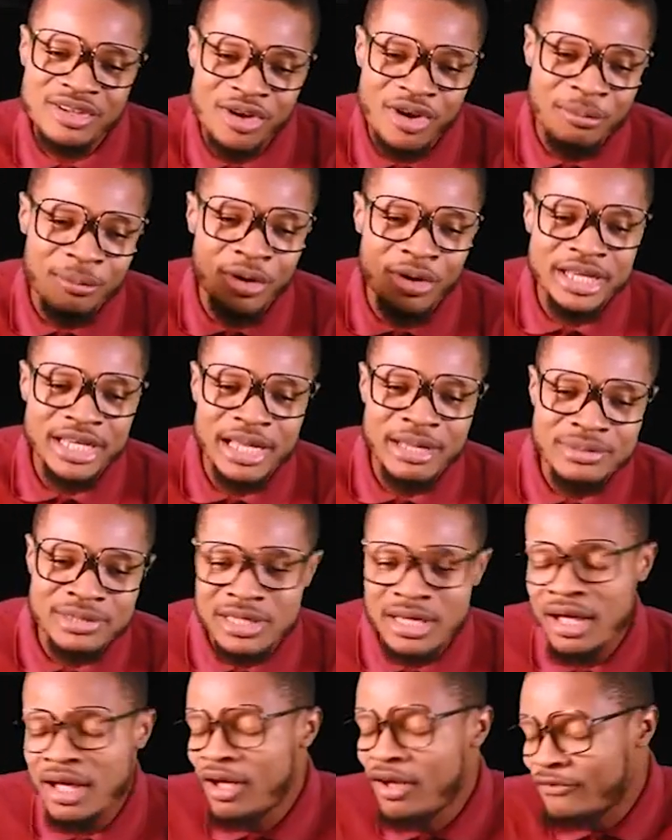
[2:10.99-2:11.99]
Common
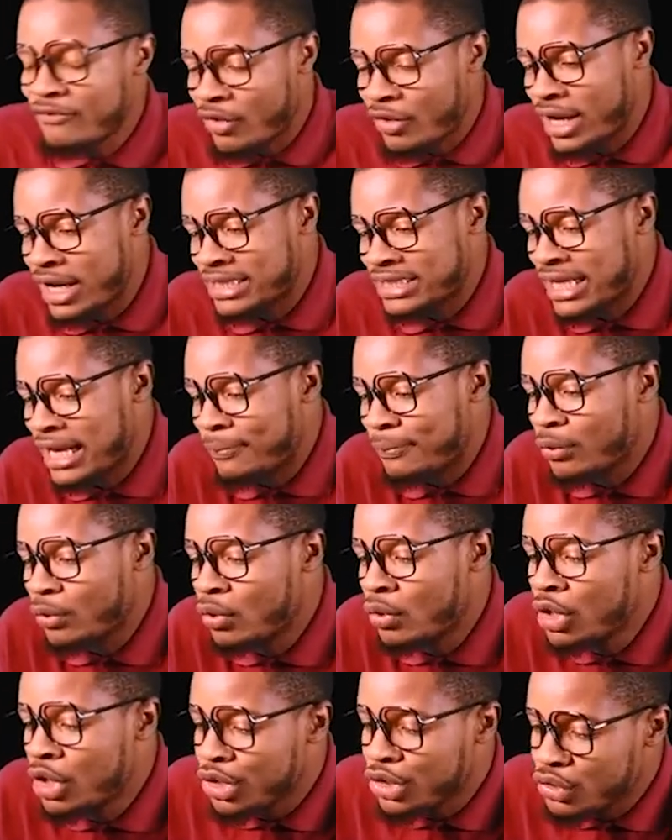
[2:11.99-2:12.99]
names, for
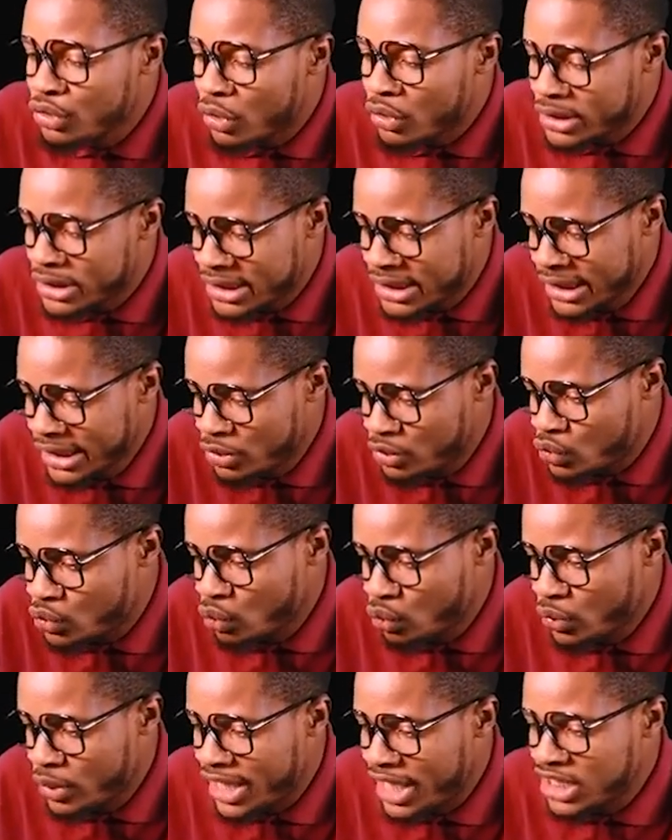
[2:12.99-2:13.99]
example, your
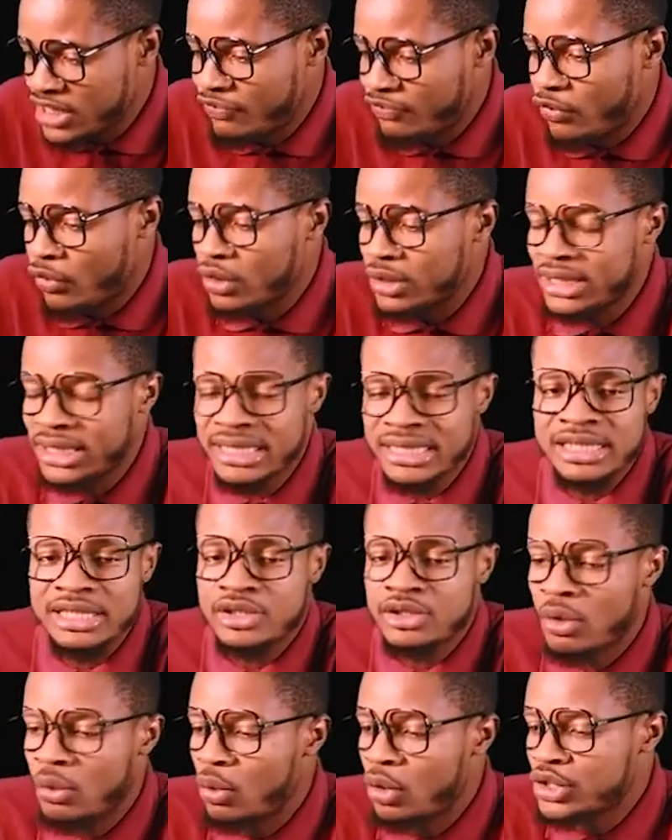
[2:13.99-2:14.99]
C2H4, this
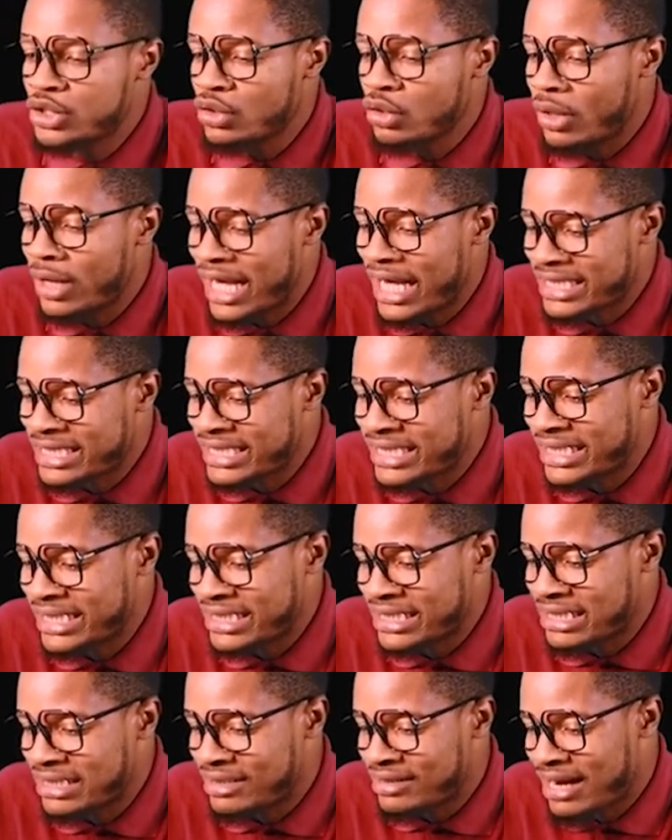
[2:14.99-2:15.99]
is your your
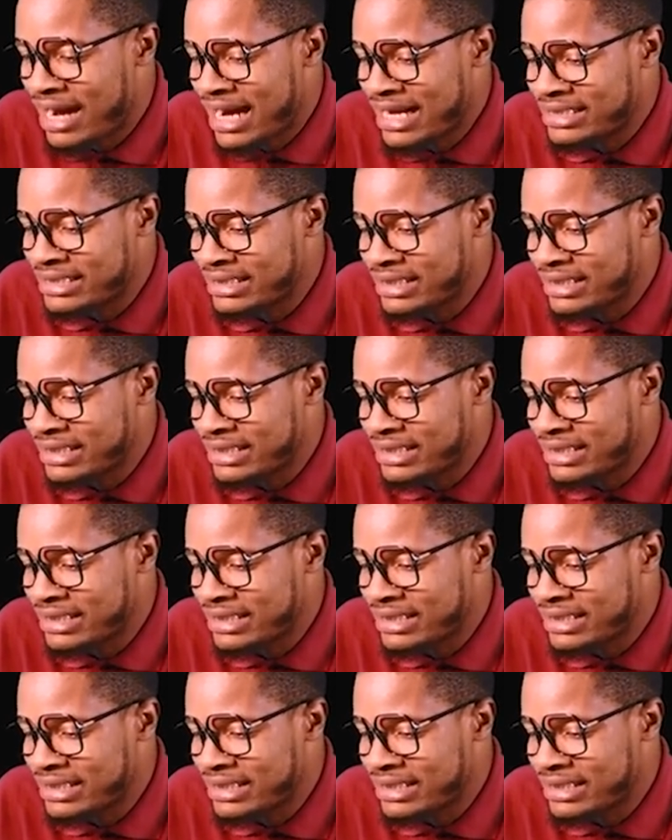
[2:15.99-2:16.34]
ethane, right?